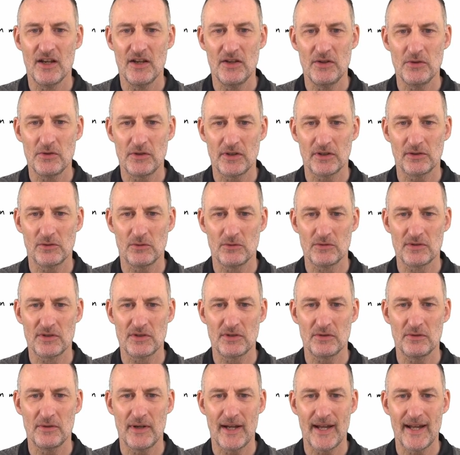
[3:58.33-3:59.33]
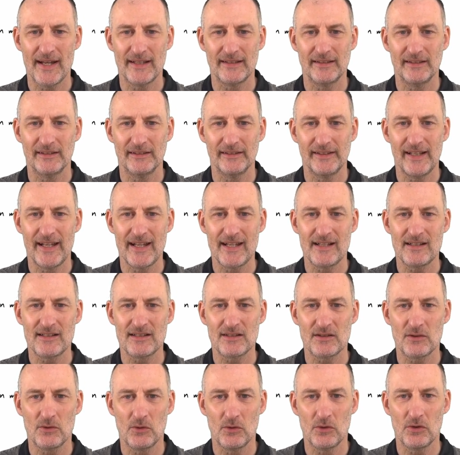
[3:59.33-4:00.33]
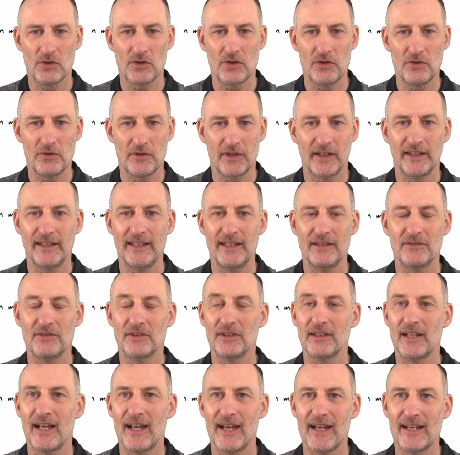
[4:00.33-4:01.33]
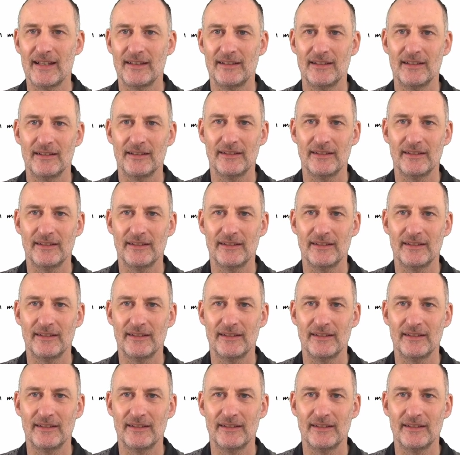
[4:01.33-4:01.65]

You can also add links or you can even add